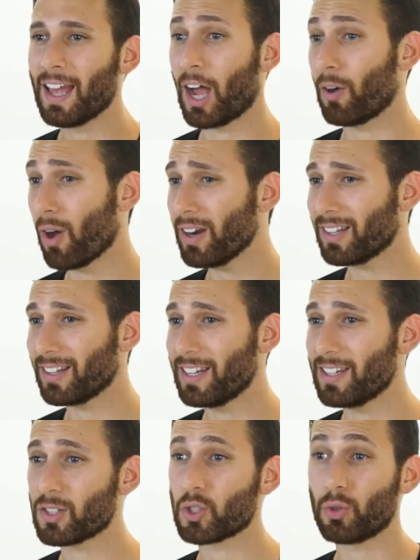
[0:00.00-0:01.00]

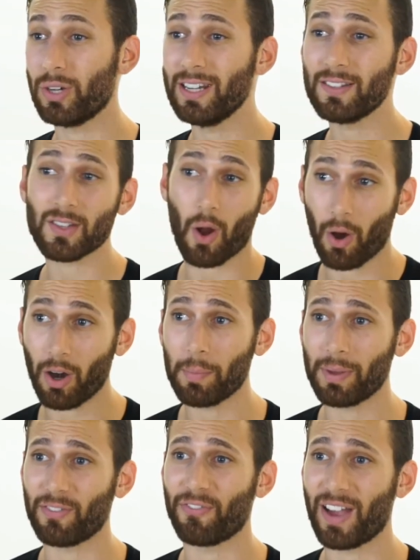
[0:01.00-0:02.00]
Ironically, screens are a
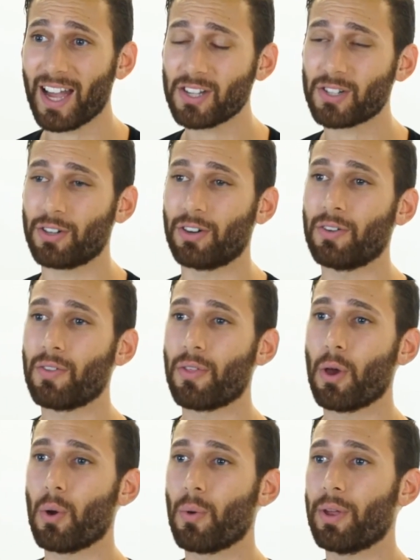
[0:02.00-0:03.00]
bit faster,
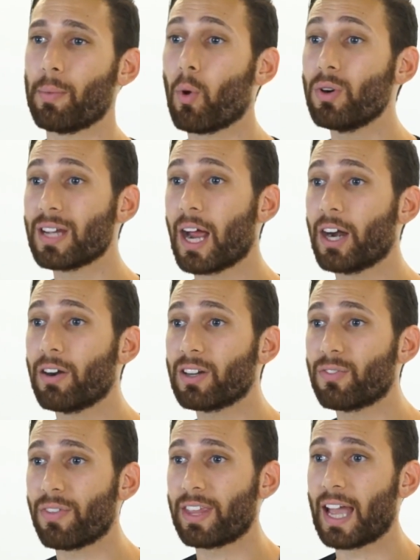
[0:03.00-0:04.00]
though they're more
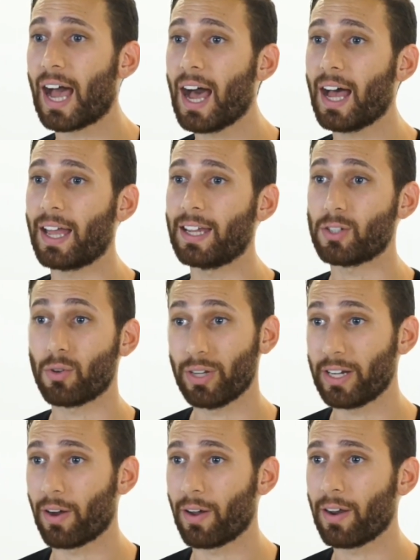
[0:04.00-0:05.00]
tiring for the eye to
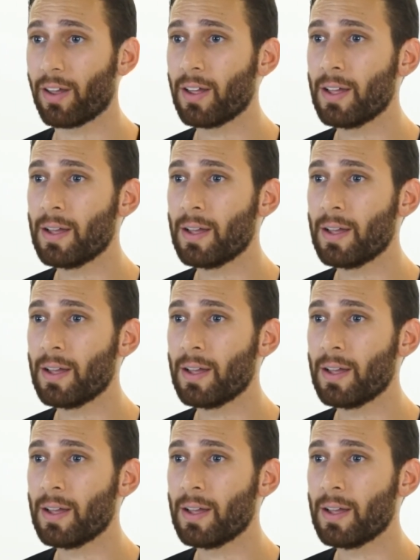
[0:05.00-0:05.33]
read on.